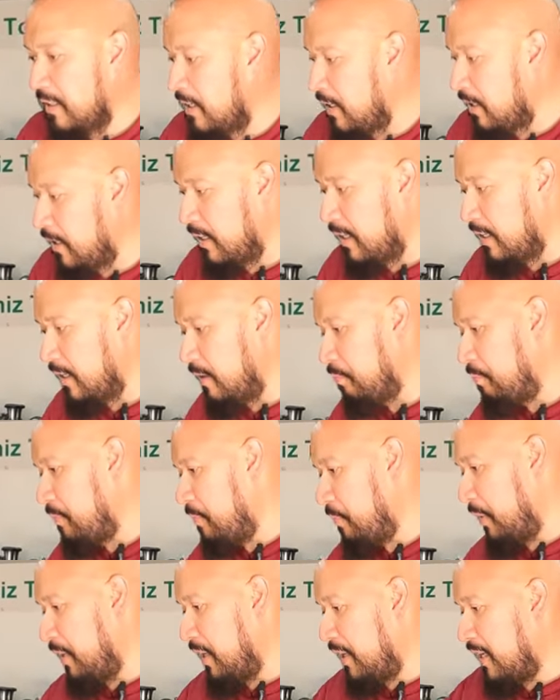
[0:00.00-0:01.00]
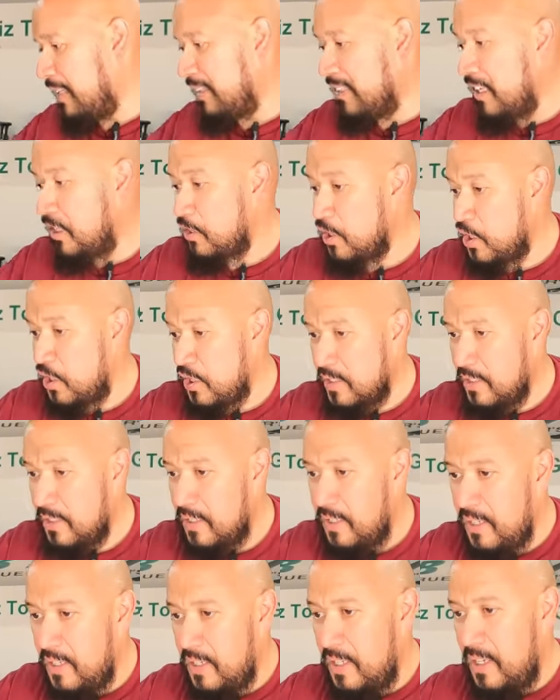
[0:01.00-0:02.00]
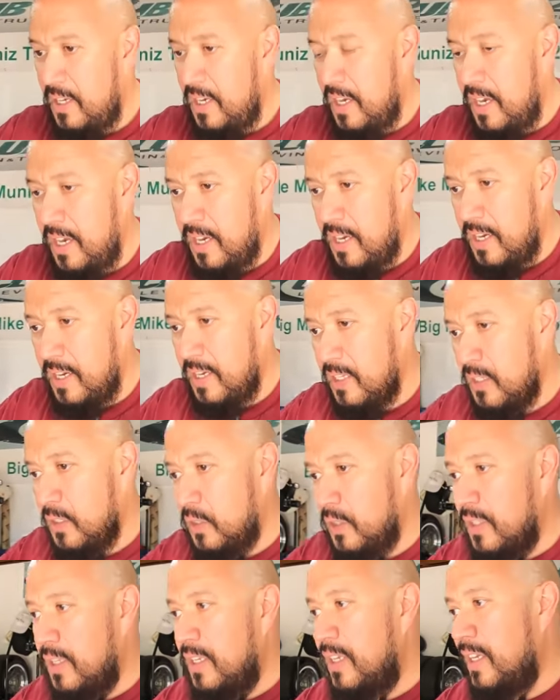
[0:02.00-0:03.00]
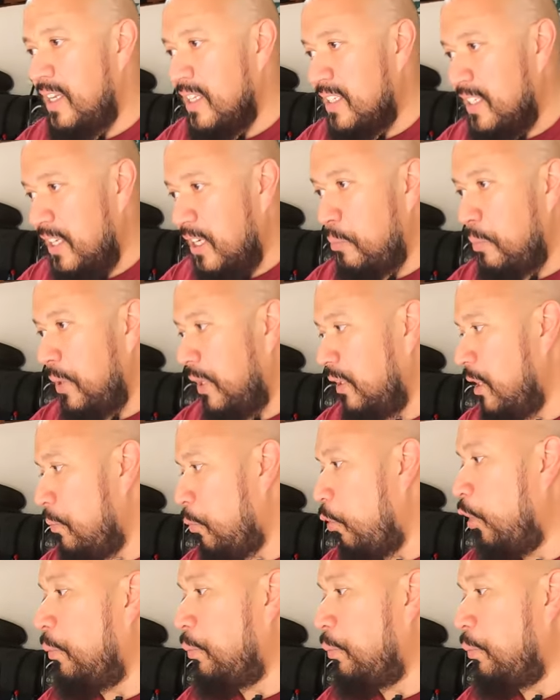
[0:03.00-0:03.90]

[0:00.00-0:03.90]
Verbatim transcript: Um, I'm going to cut the ignition and it's going to build up oil